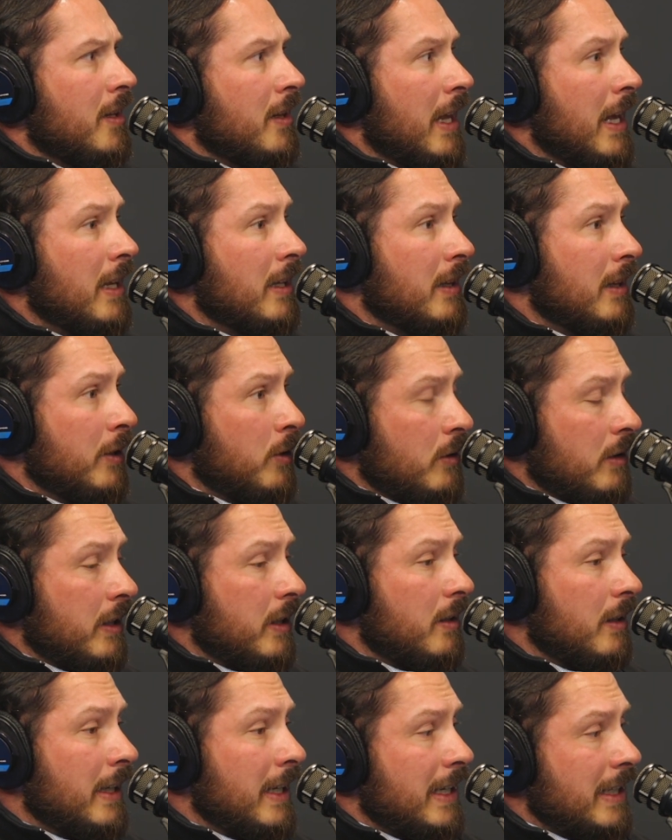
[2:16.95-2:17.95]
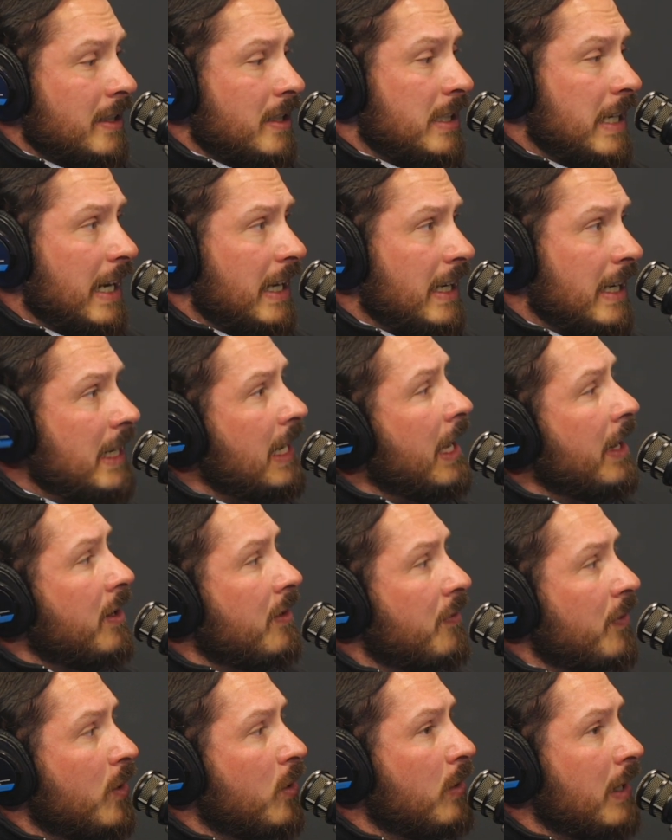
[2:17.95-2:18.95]
You literally can check in on
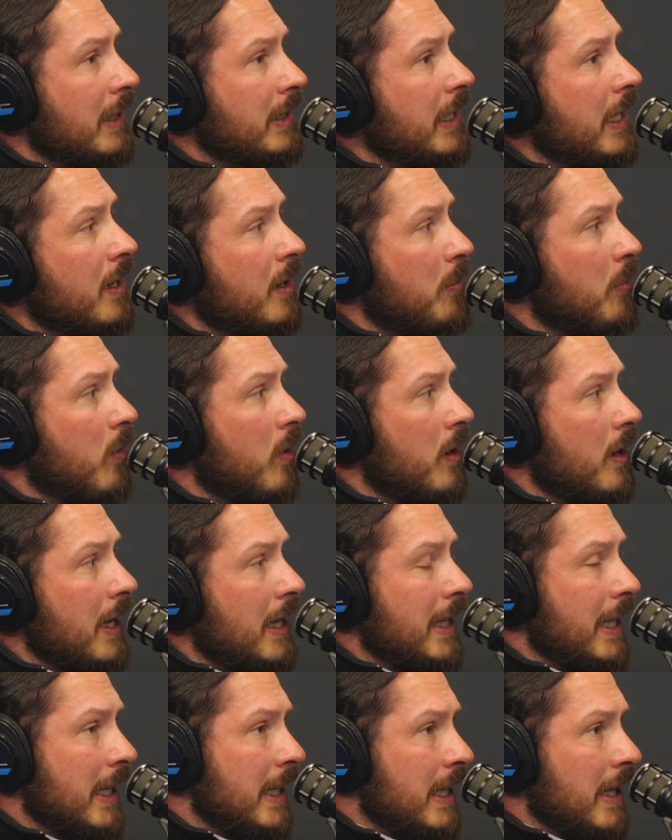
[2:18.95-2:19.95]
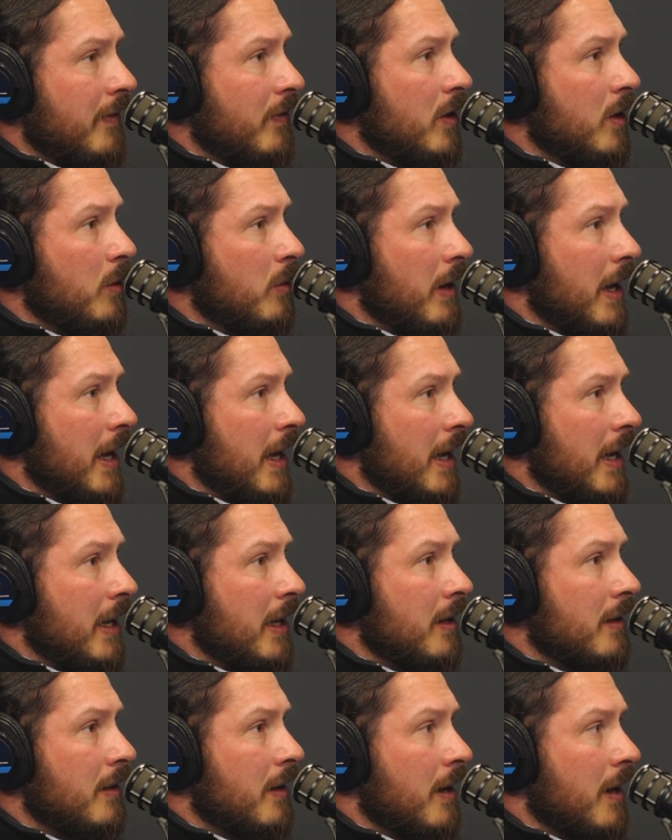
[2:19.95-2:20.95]
your phone at the airport, and they give you
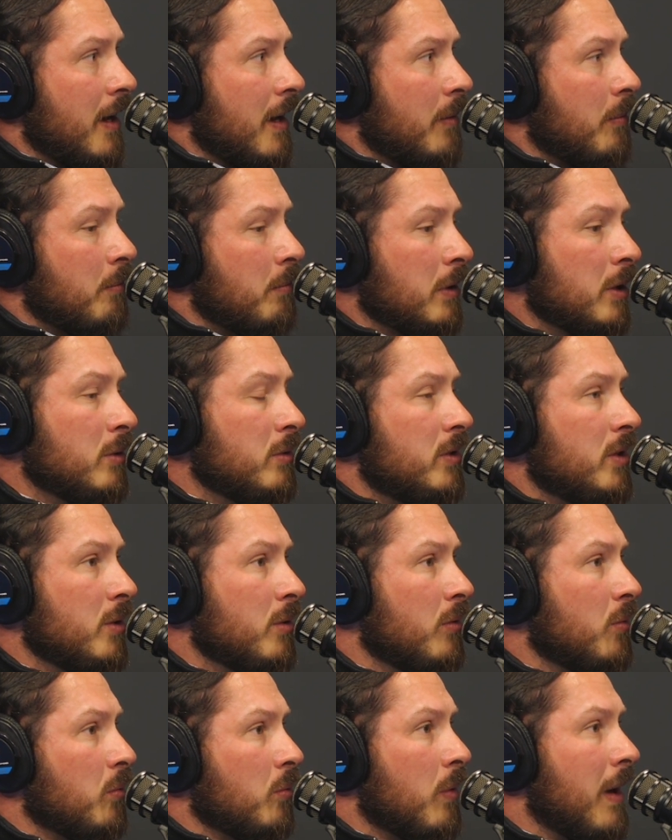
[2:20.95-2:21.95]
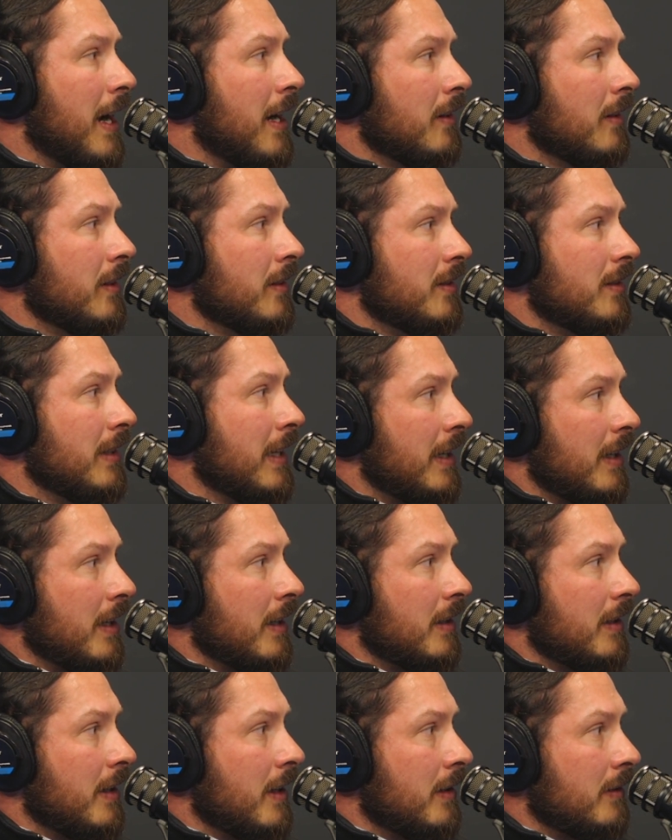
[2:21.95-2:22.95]
a Bluetooth wireless, like
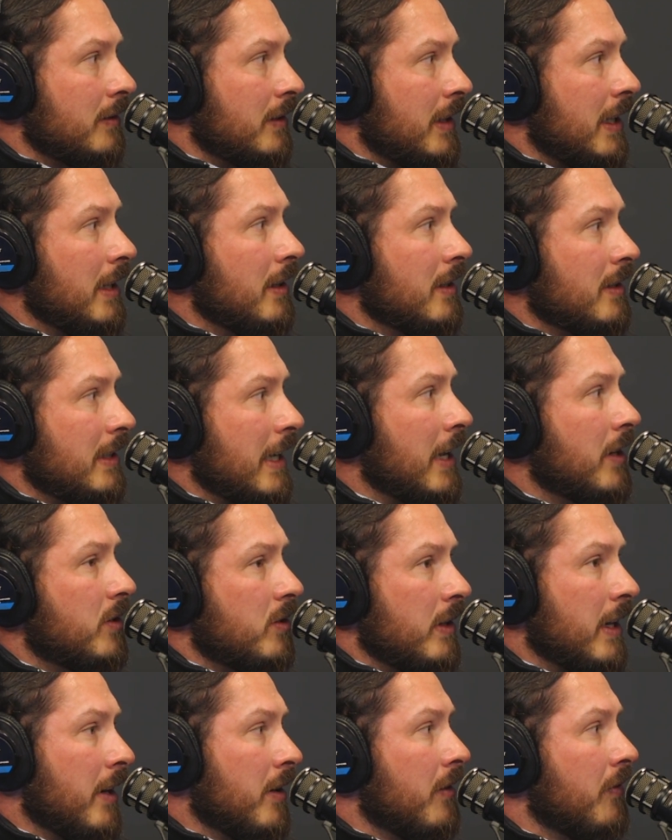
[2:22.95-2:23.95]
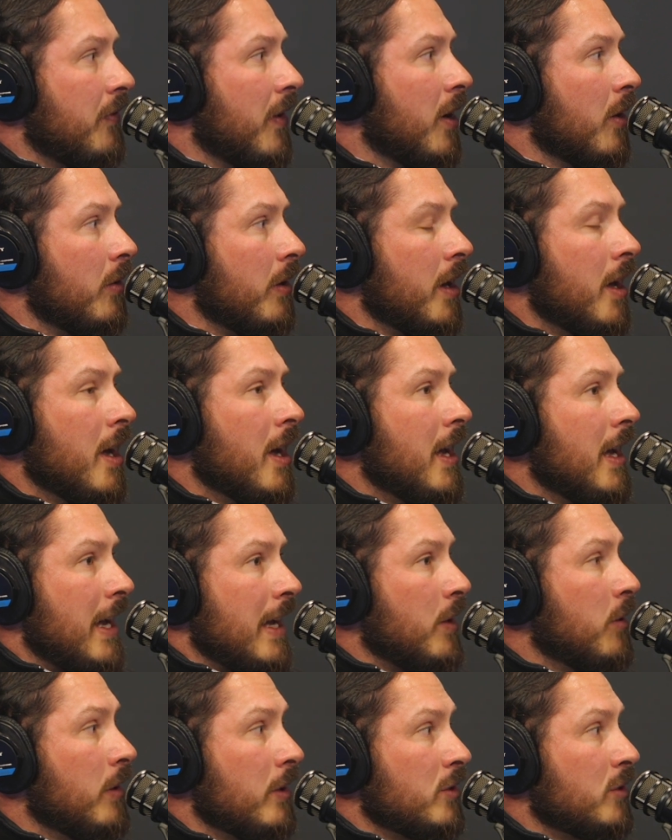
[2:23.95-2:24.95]
a keyless entry on your phone,
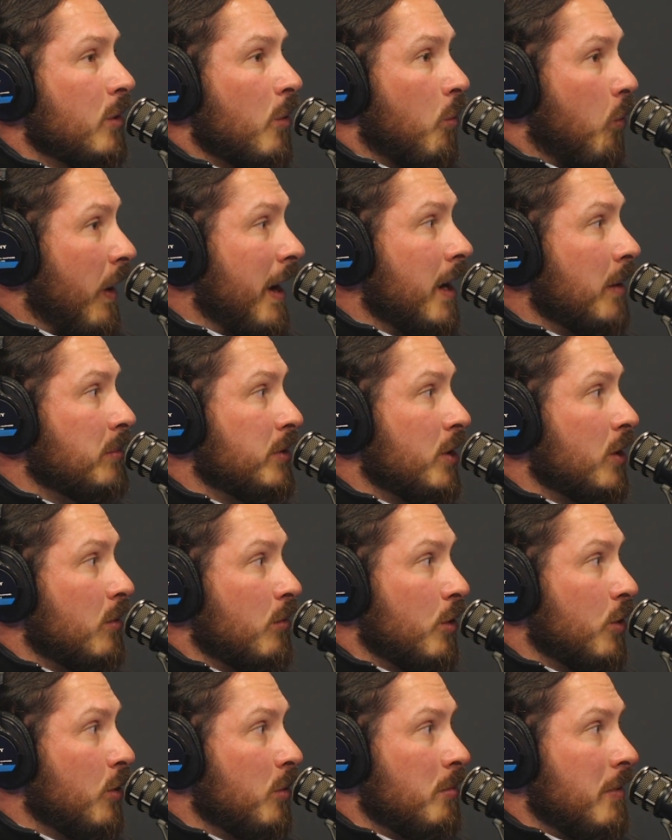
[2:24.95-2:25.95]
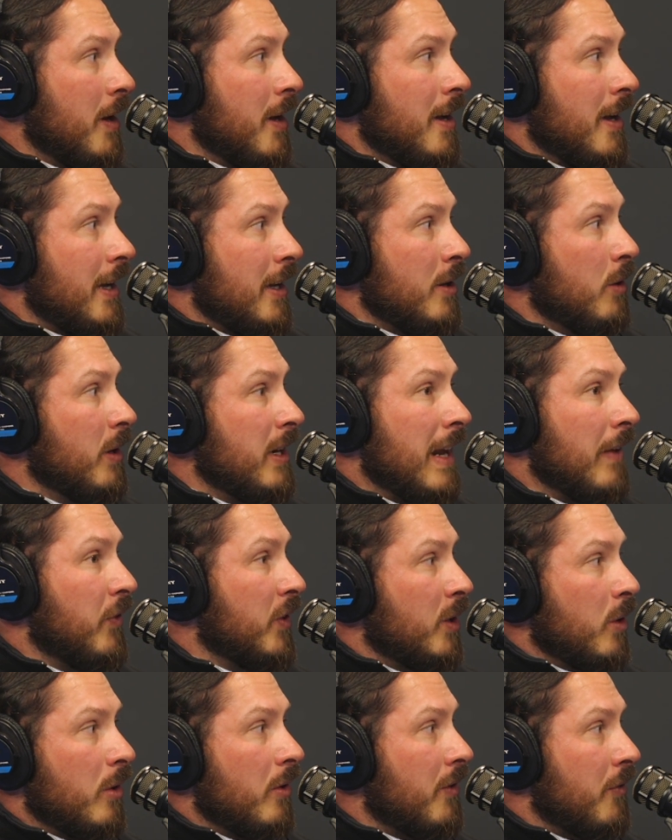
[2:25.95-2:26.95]
and you can just go right up to your room. You don't even have
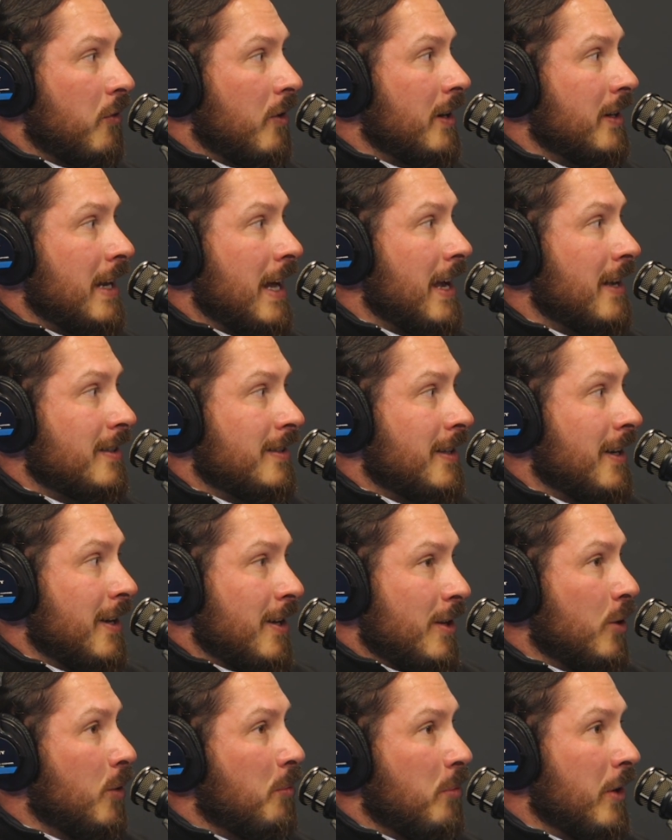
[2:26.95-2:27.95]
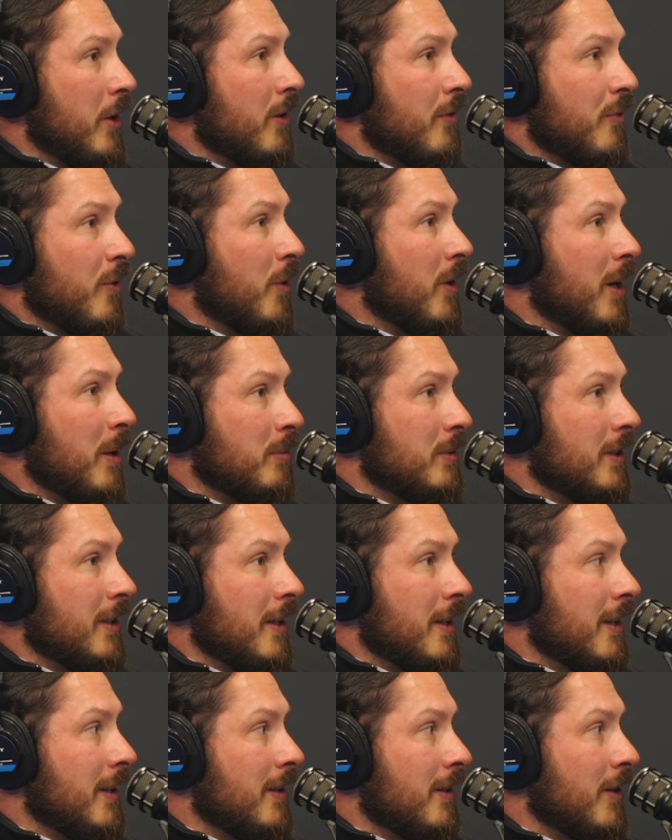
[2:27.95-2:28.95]
to go to the front desk. You put your phone up to
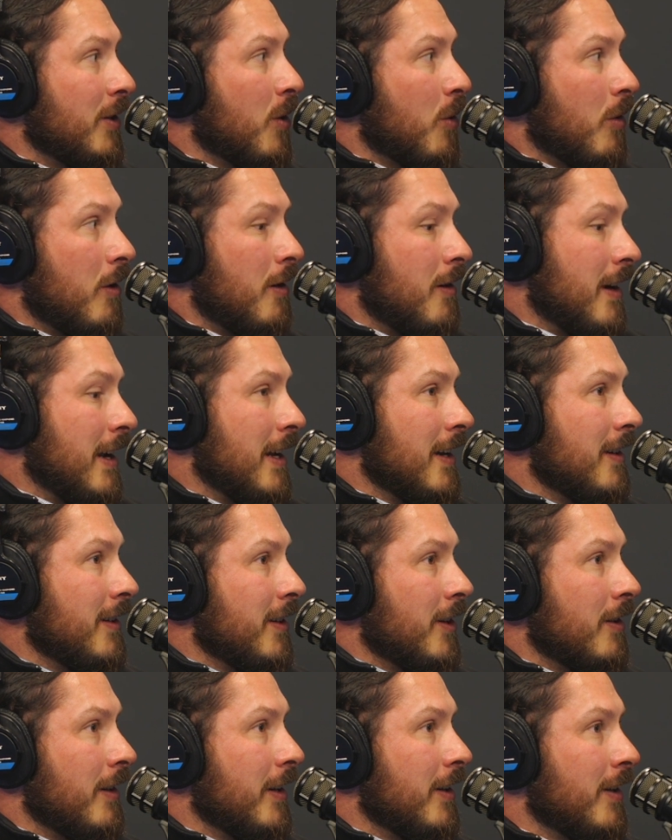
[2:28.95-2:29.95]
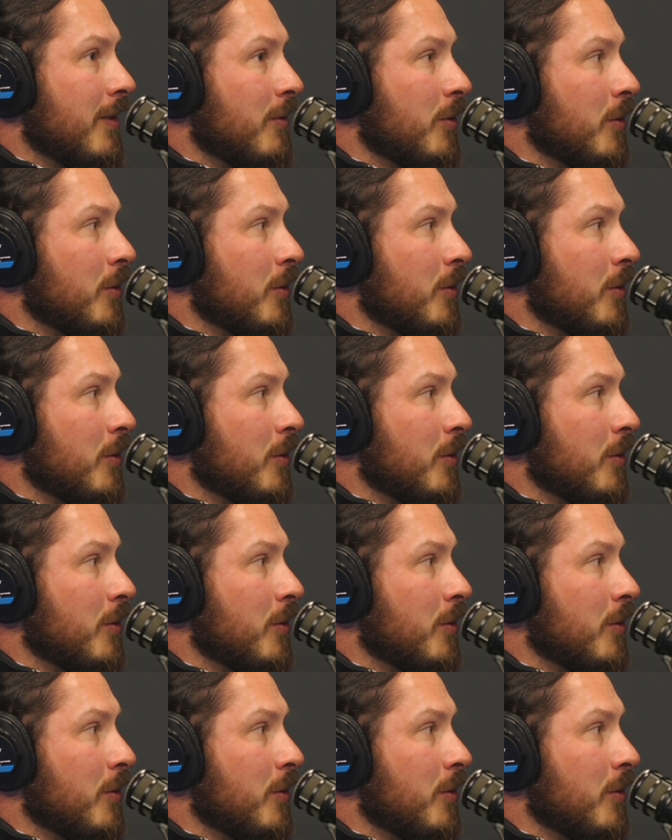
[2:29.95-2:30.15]
the door, and you're in your room.